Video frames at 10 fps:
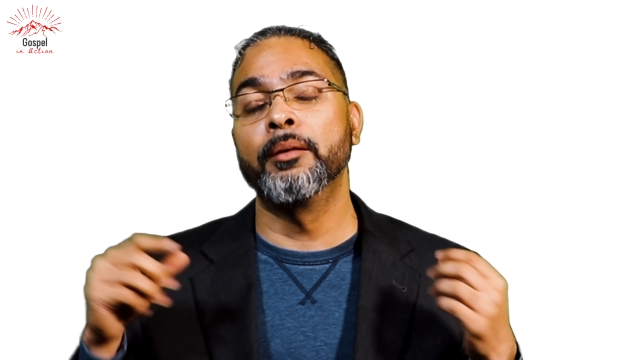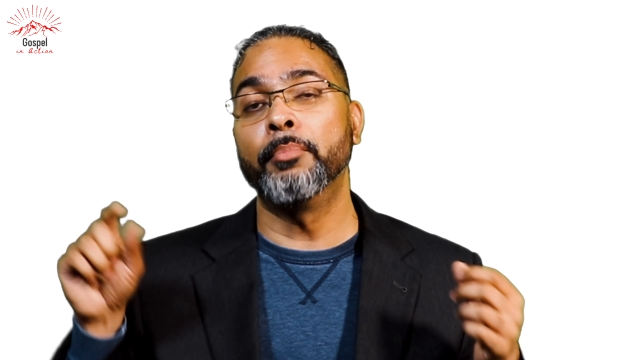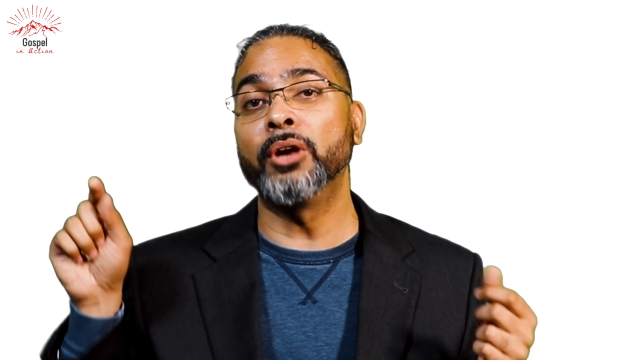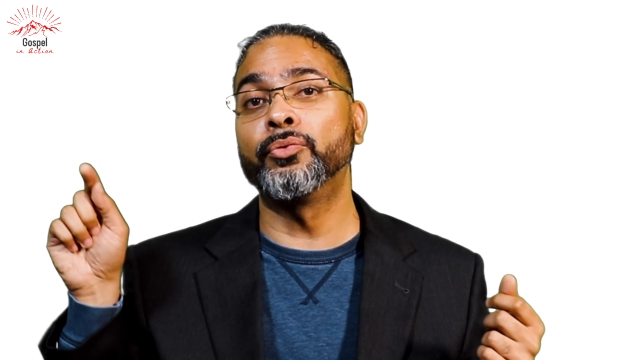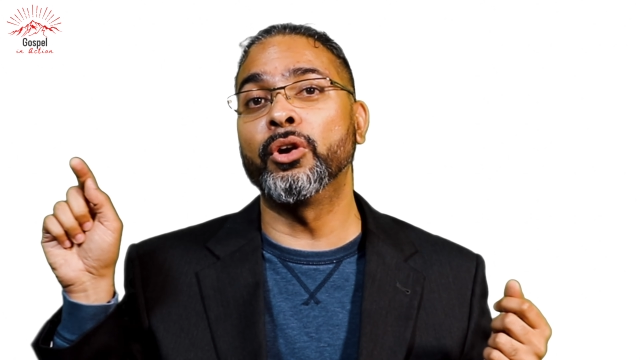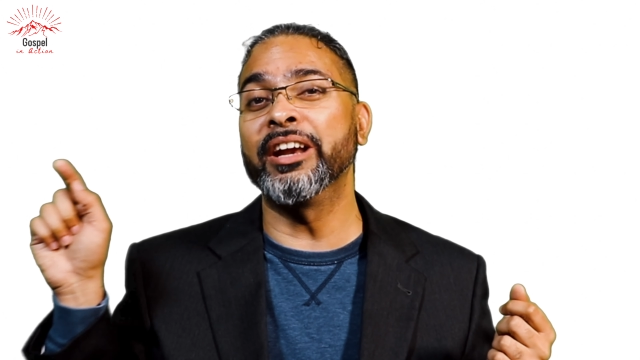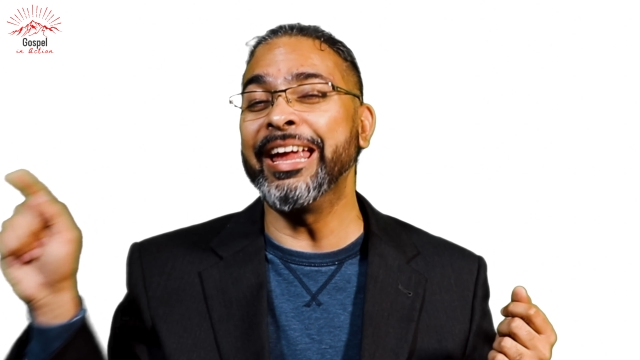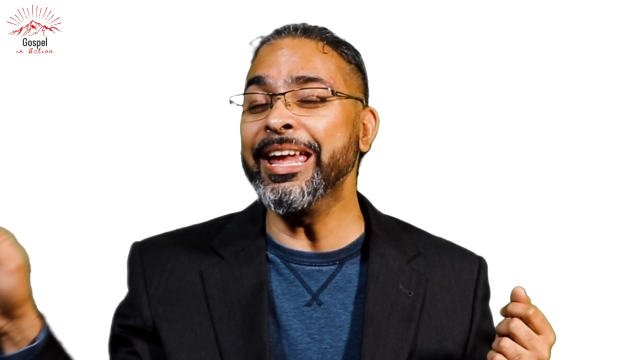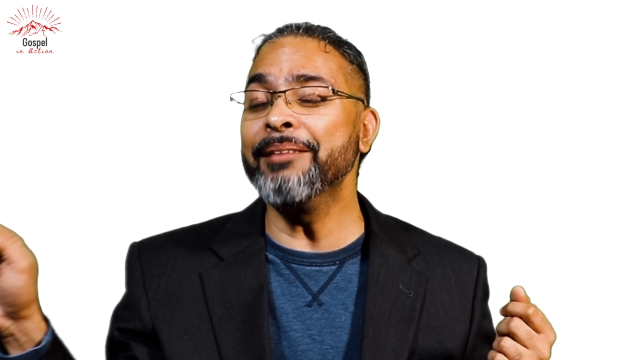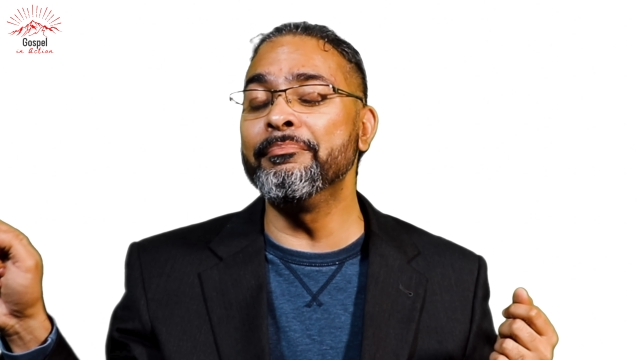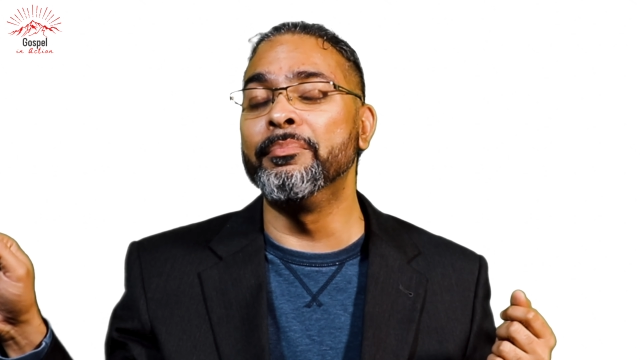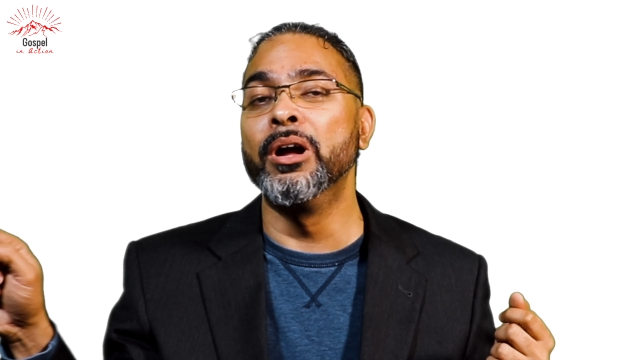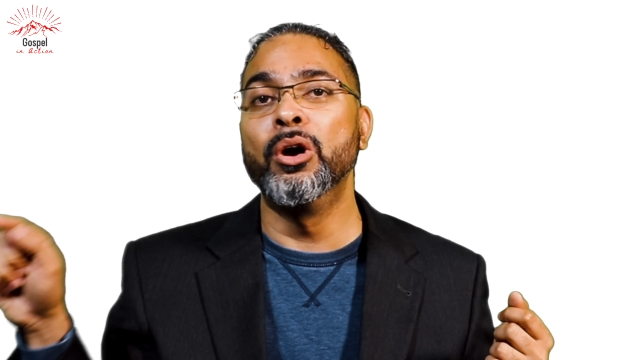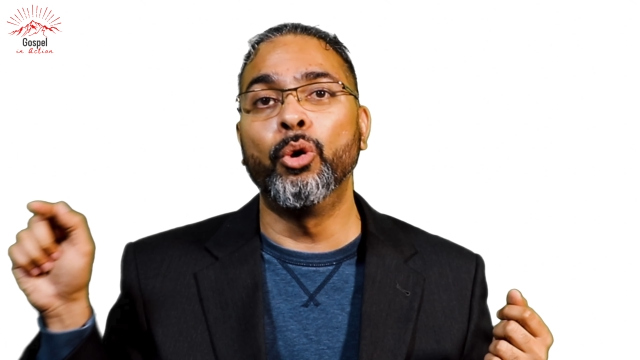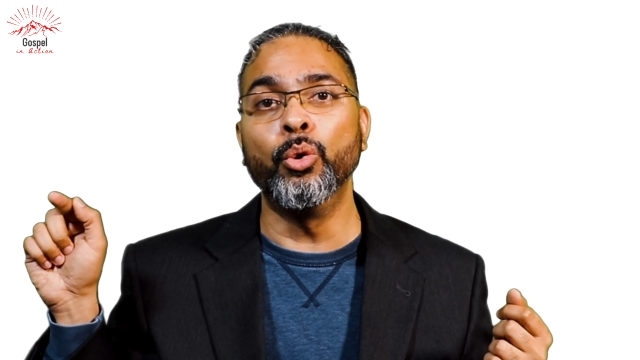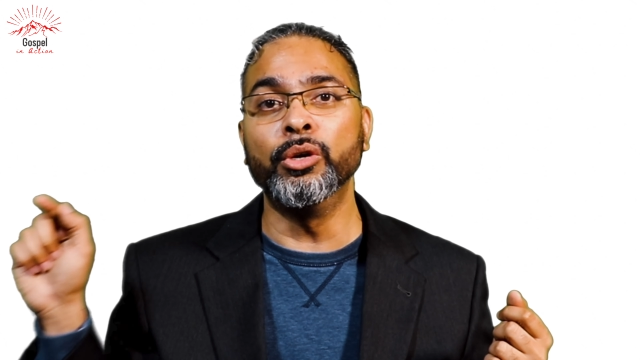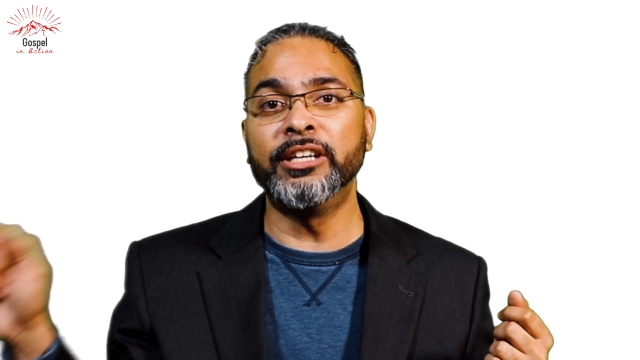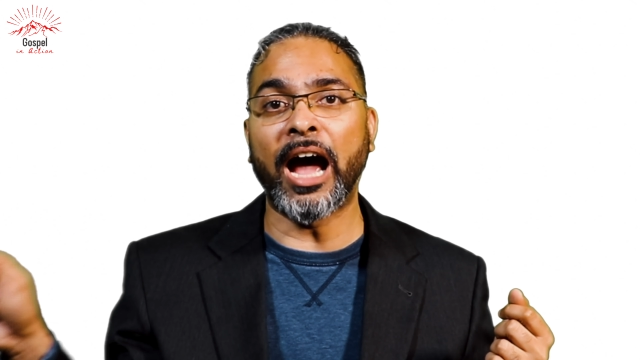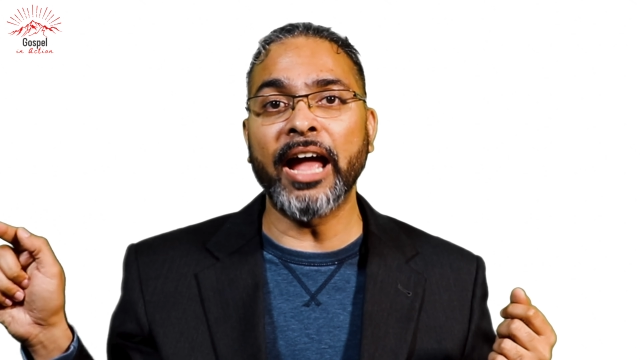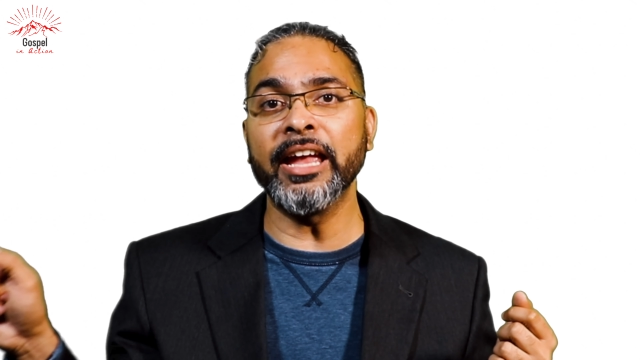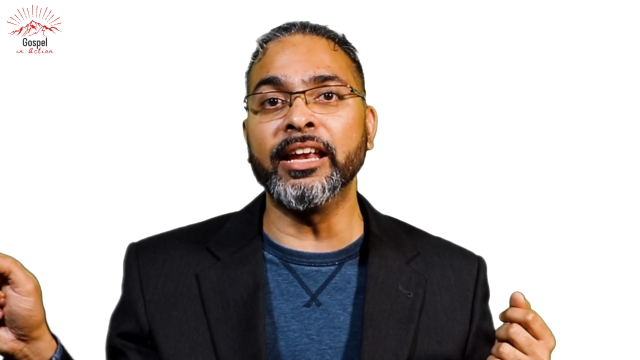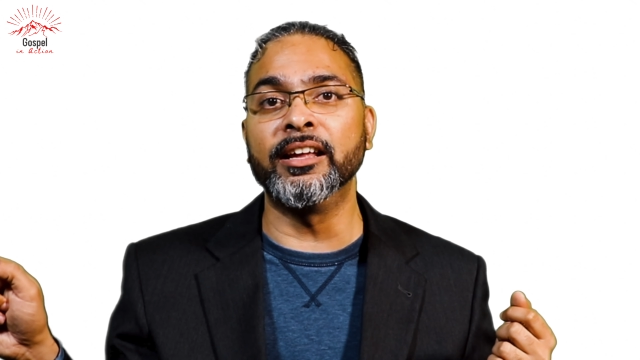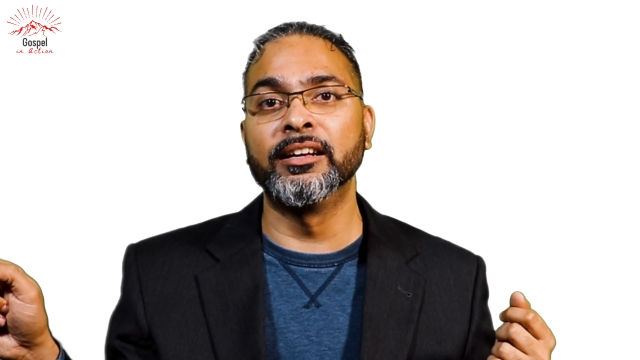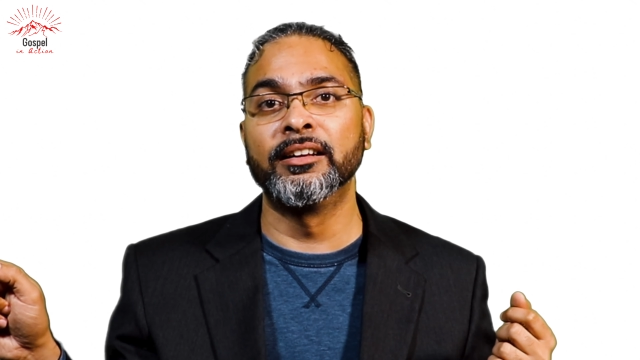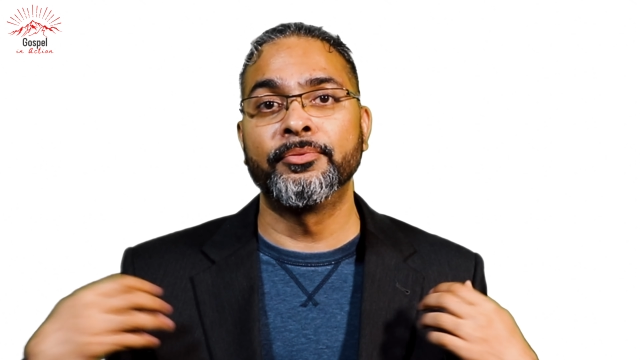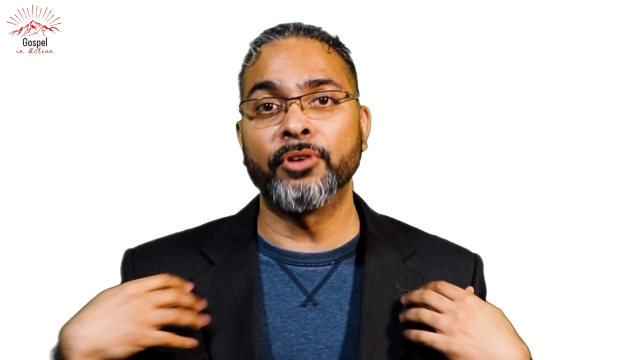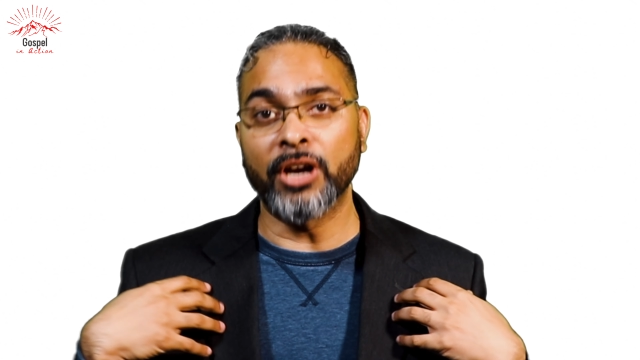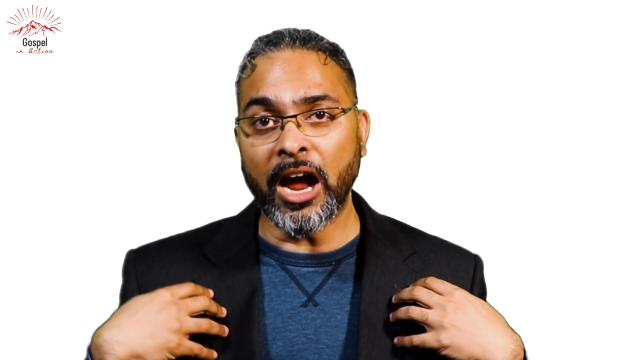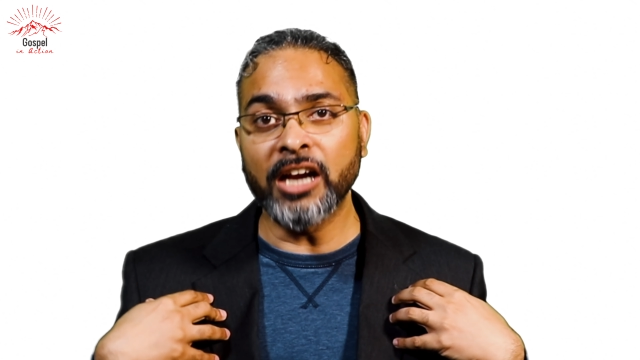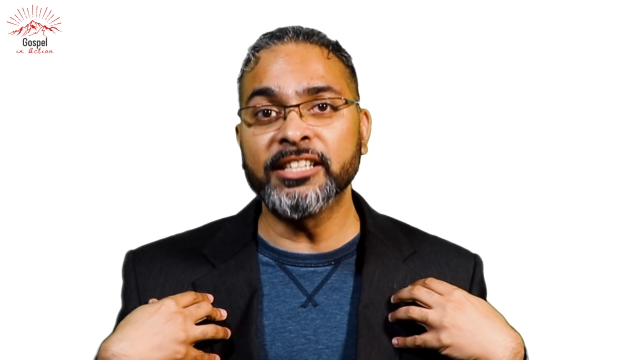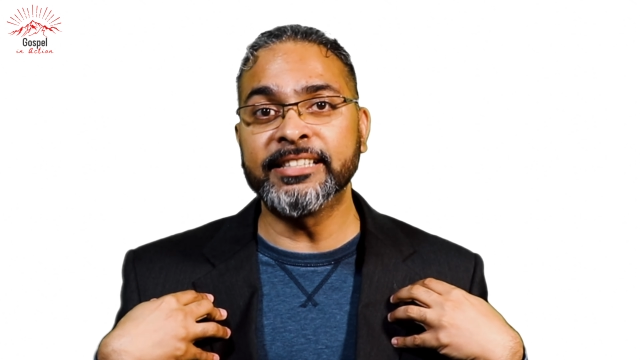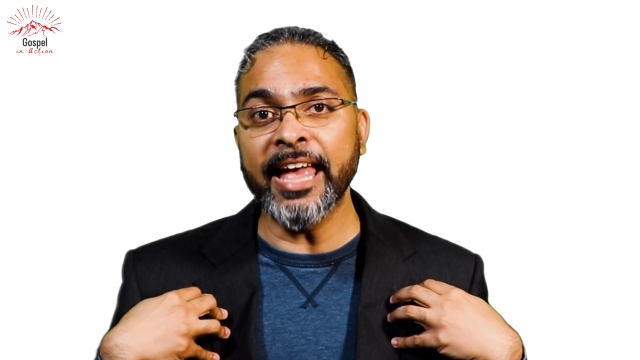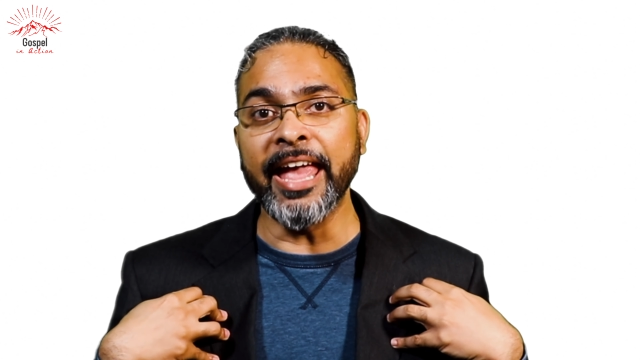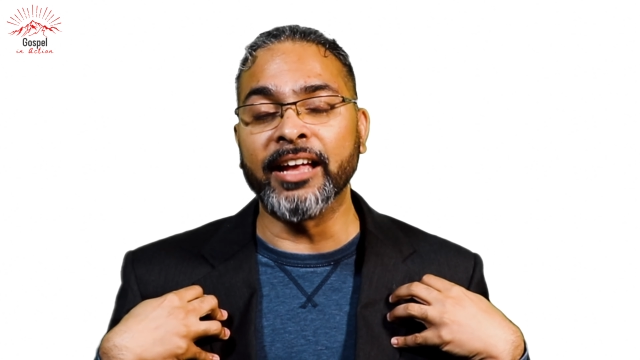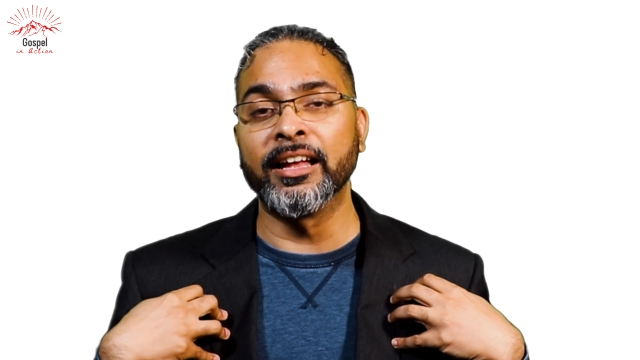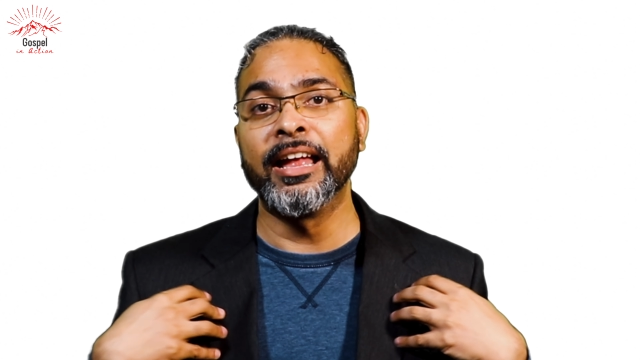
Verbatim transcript: but for him who died for our sake